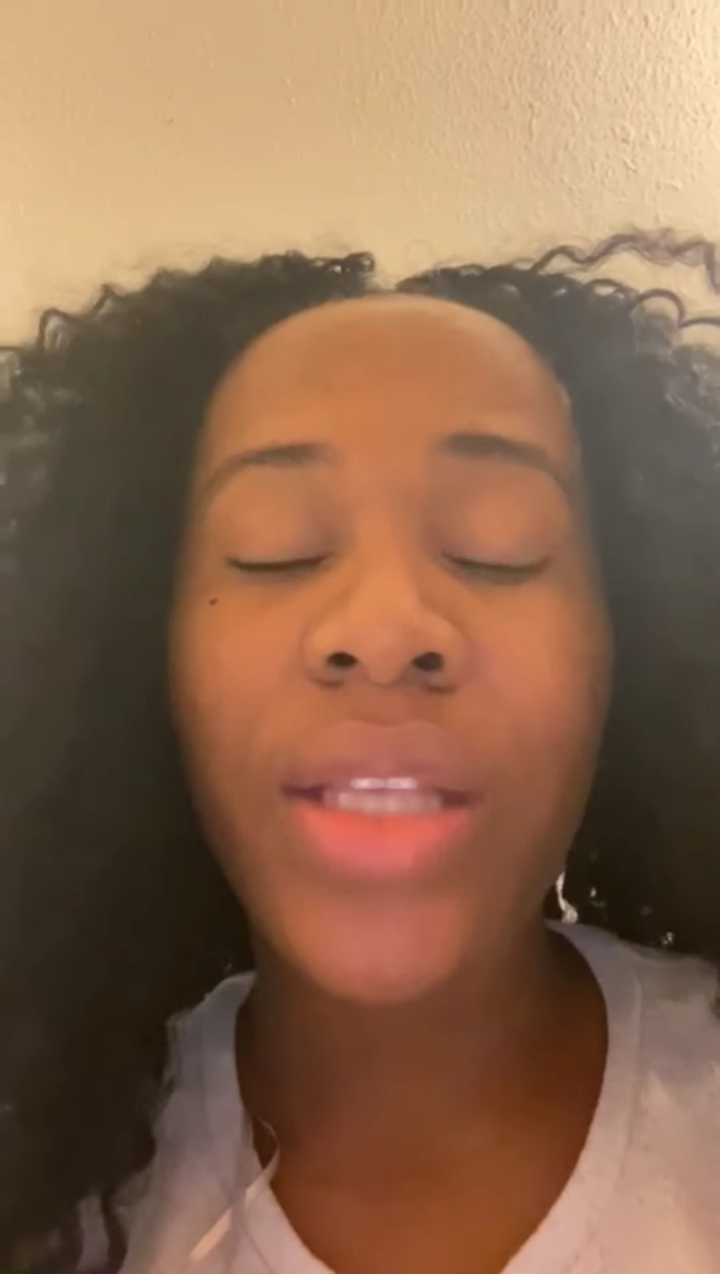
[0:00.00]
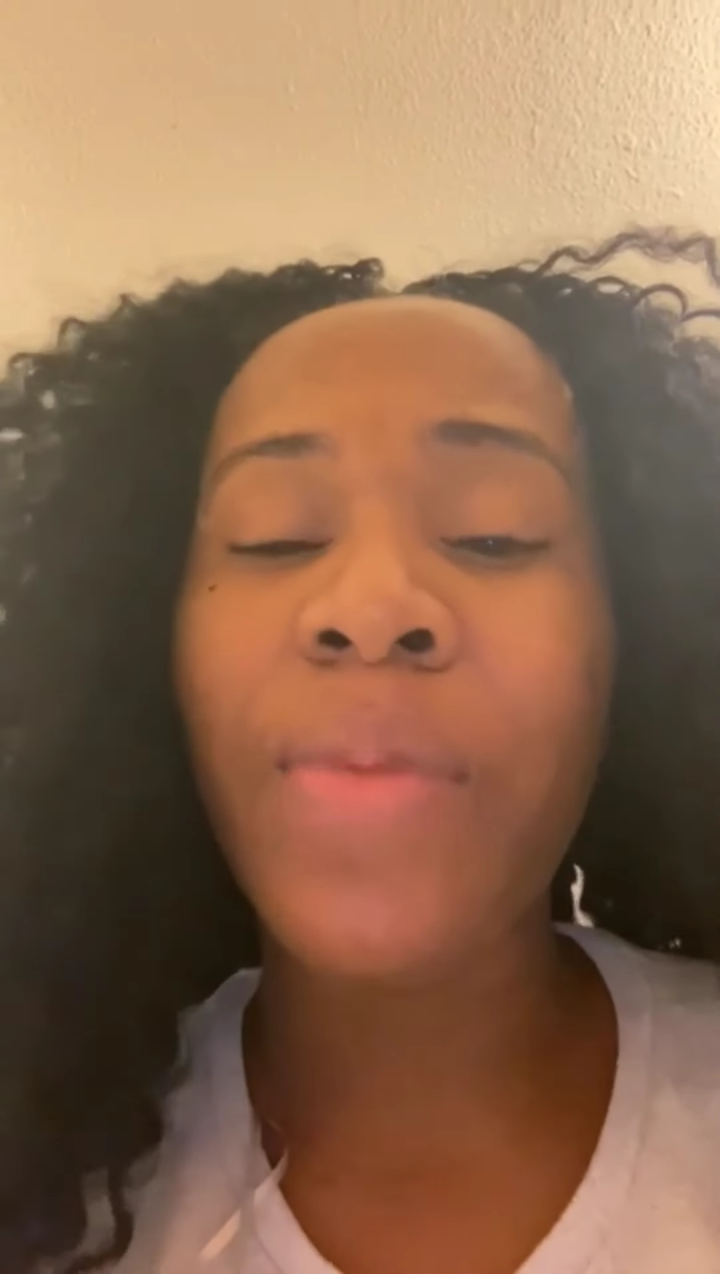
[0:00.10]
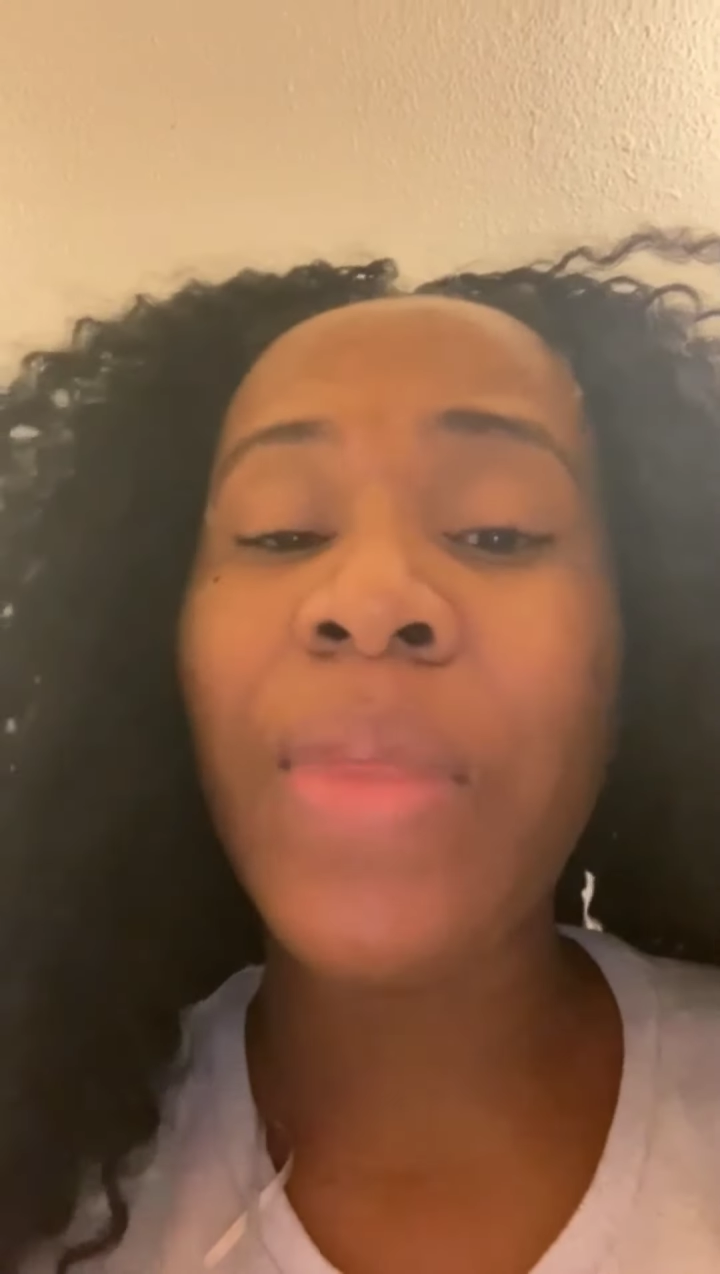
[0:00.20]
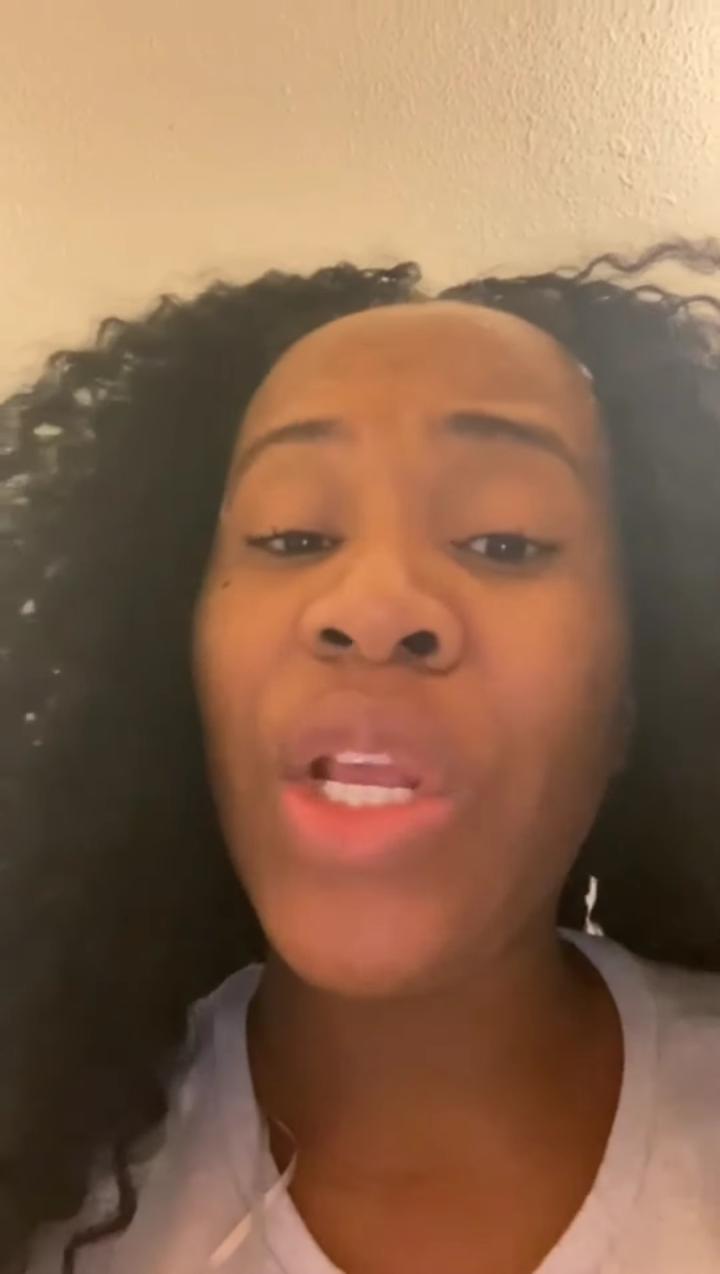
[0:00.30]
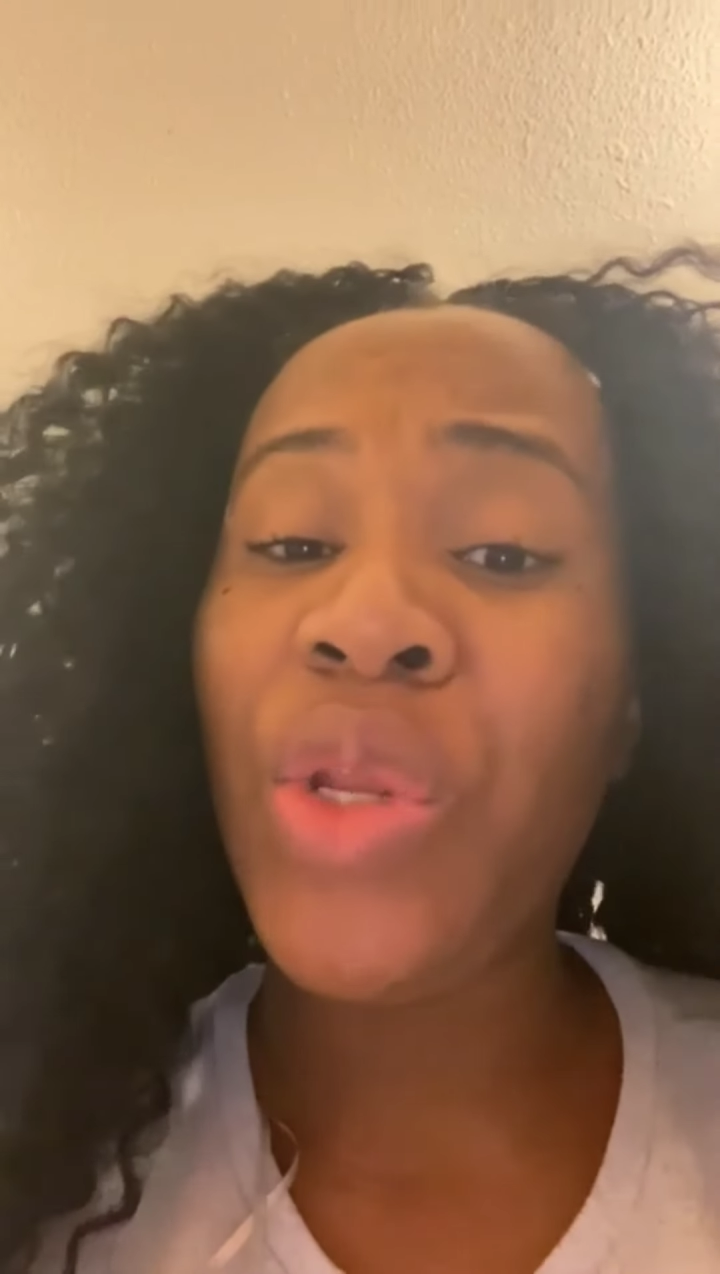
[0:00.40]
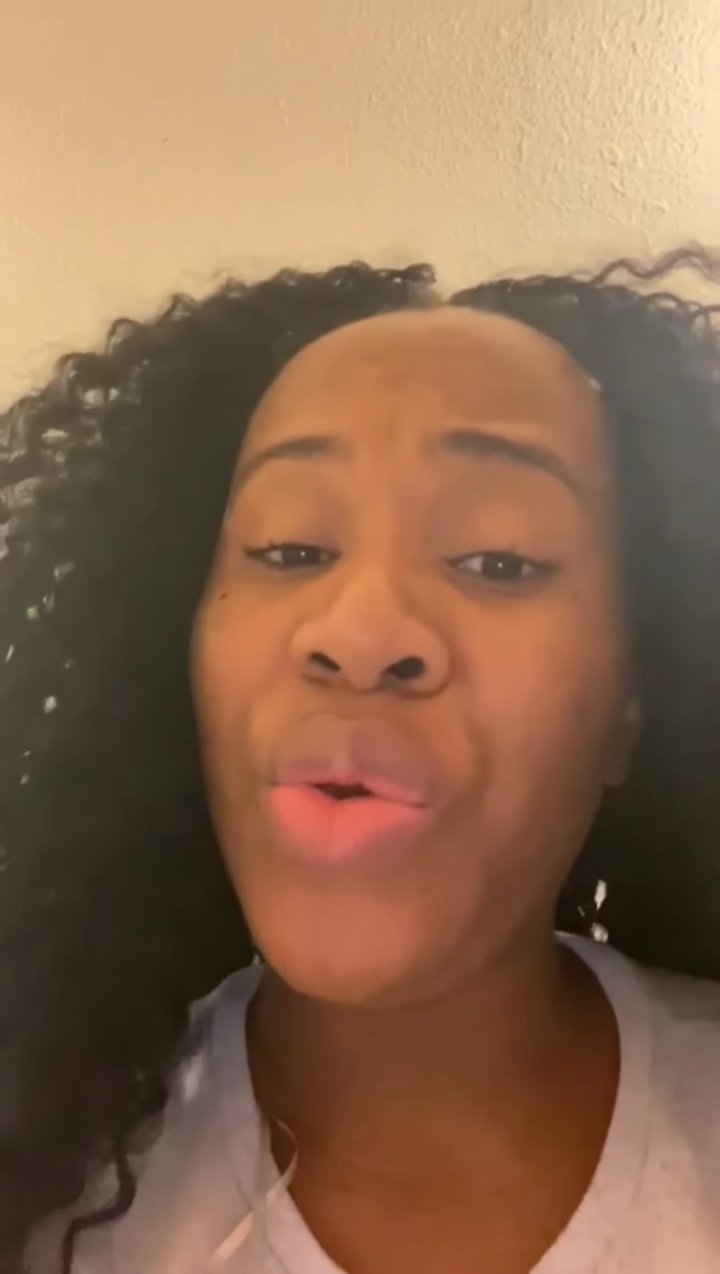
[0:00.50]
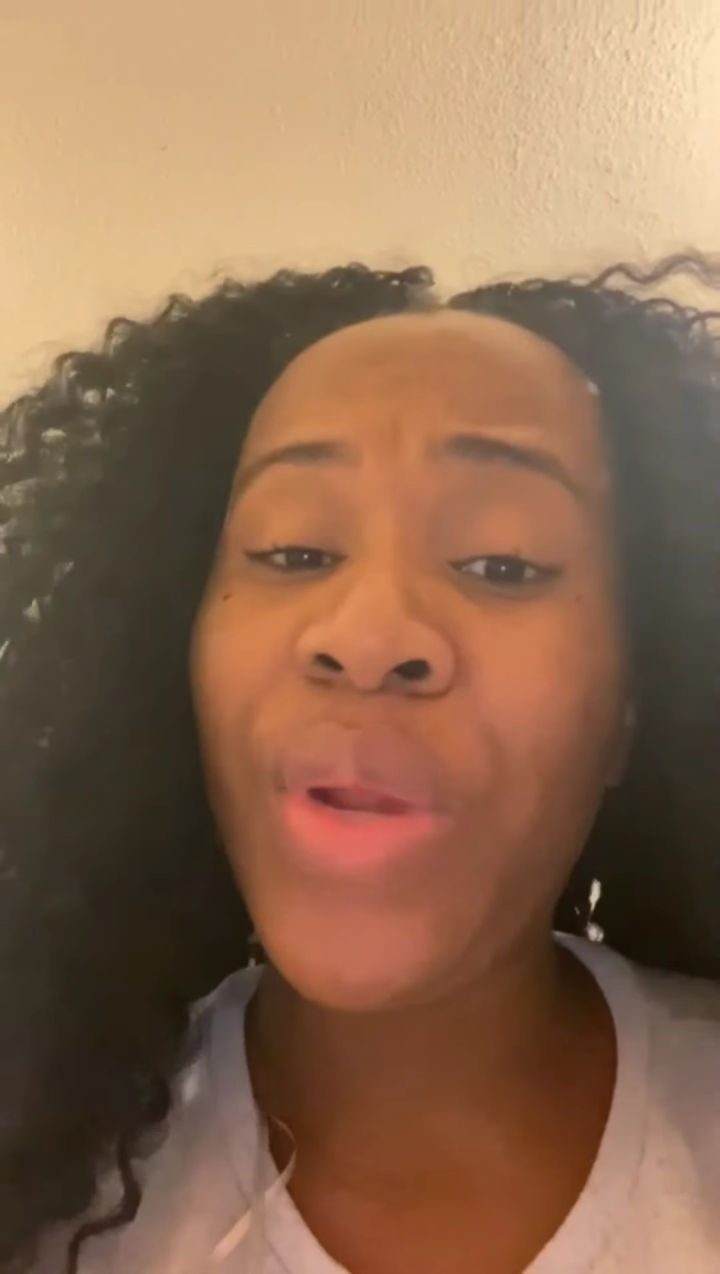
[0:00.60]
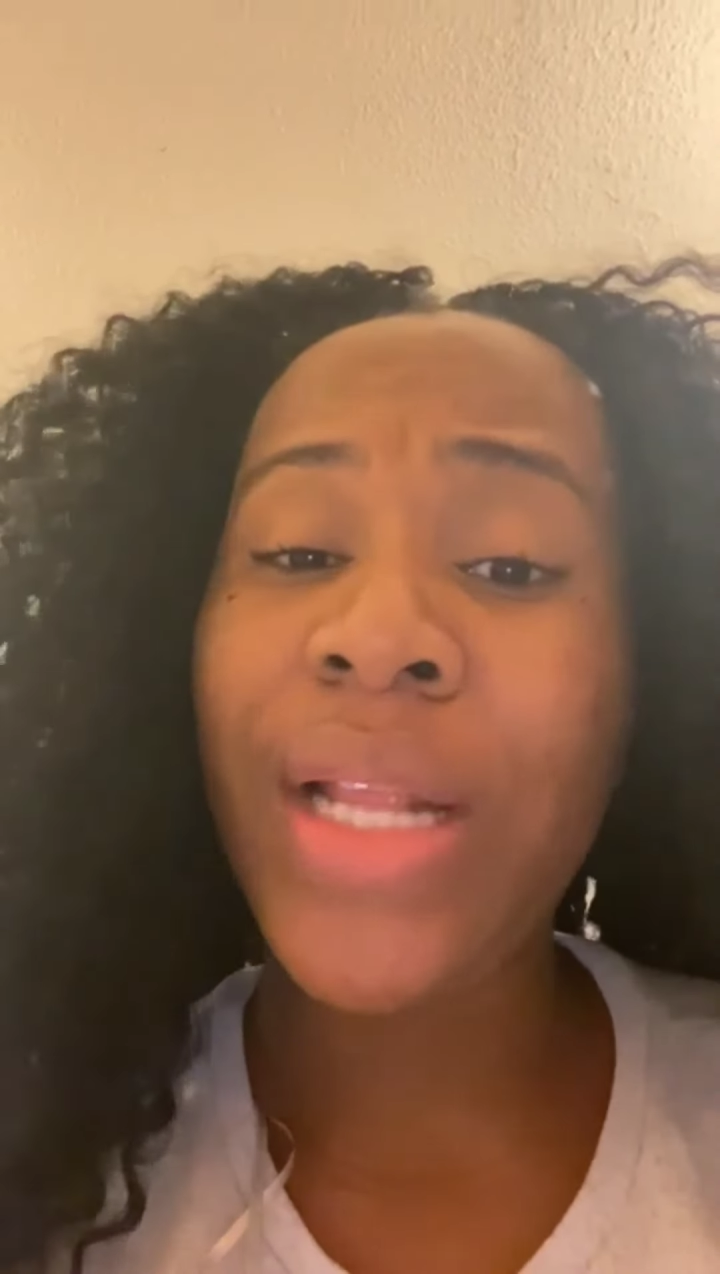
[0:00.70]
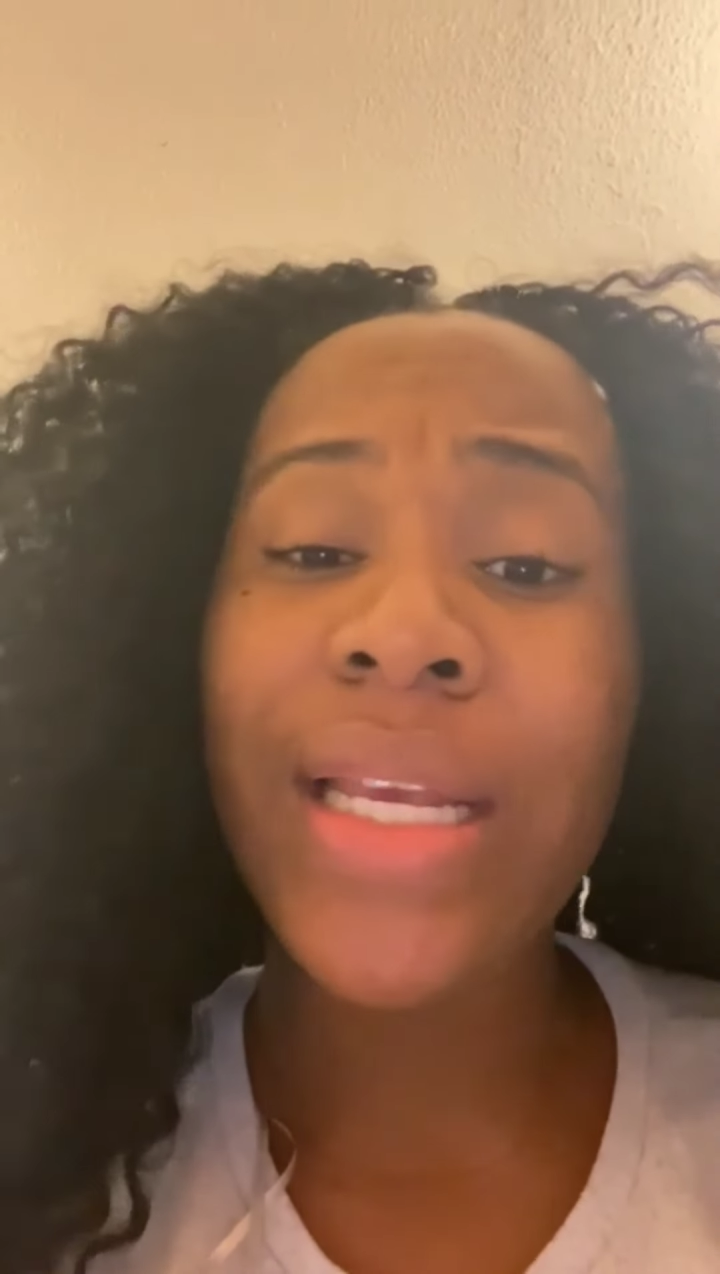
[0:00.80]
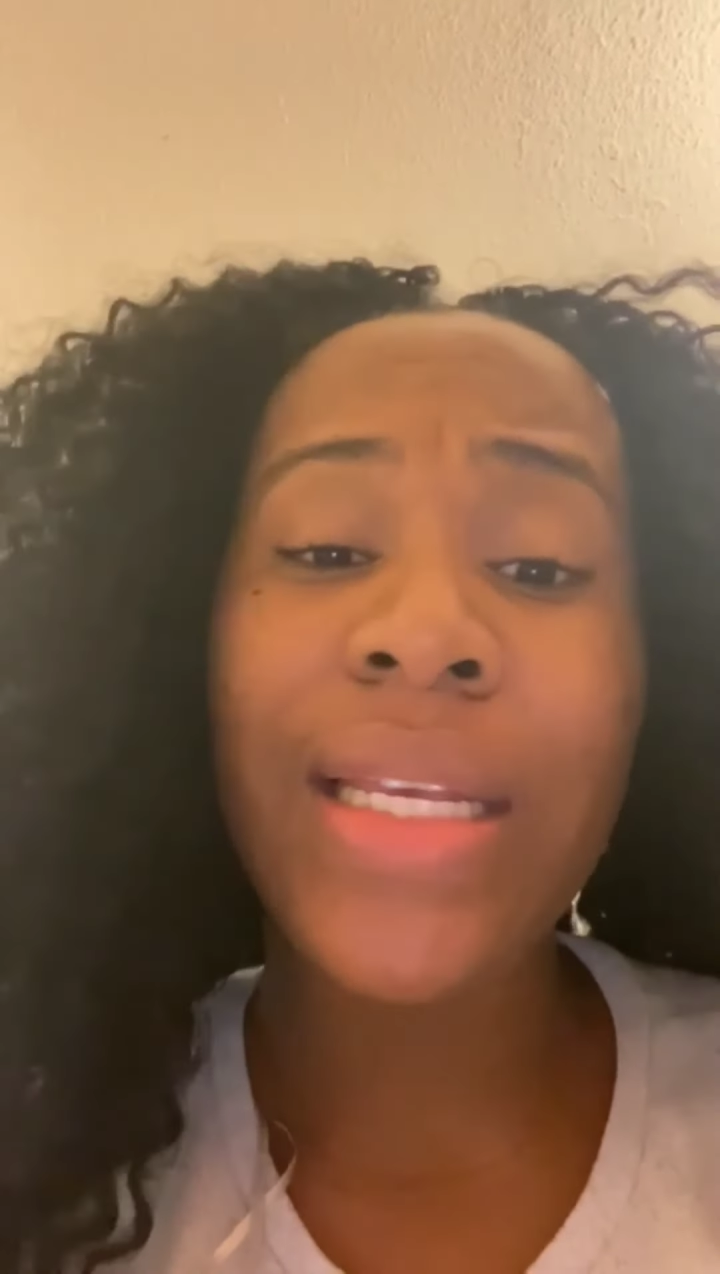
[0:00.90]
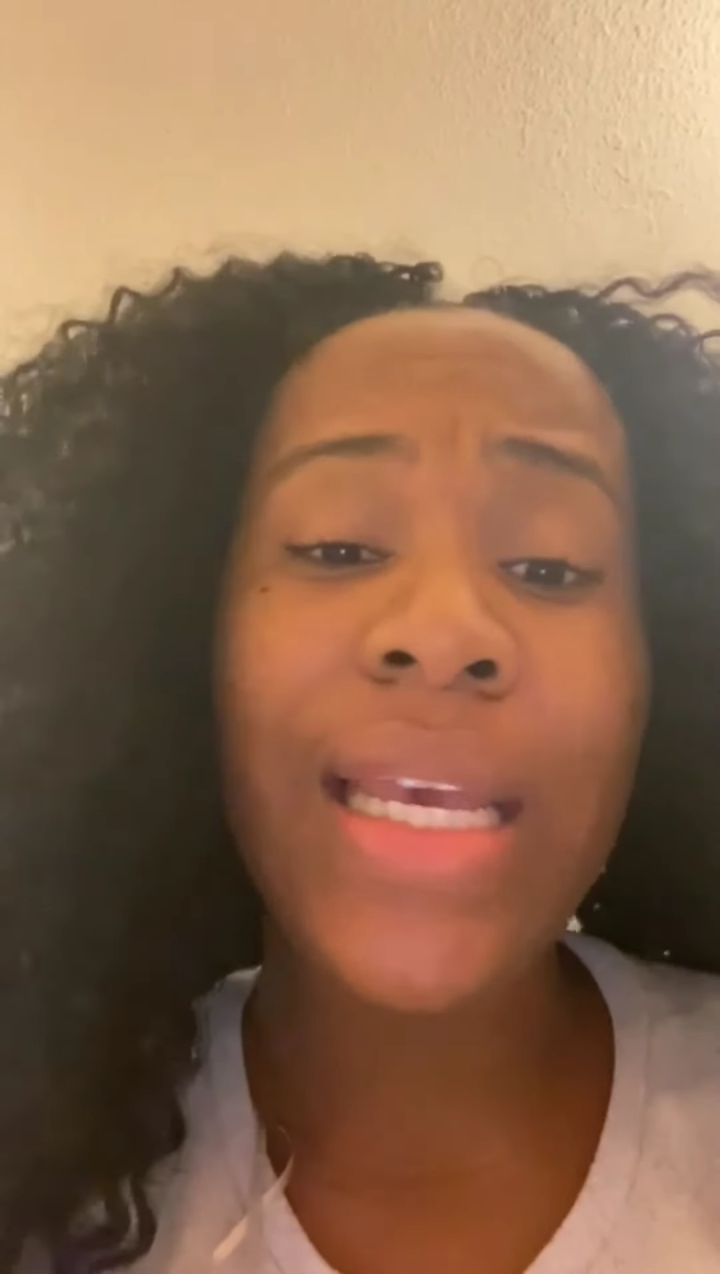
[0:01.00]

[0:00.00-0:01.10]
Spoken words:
something new that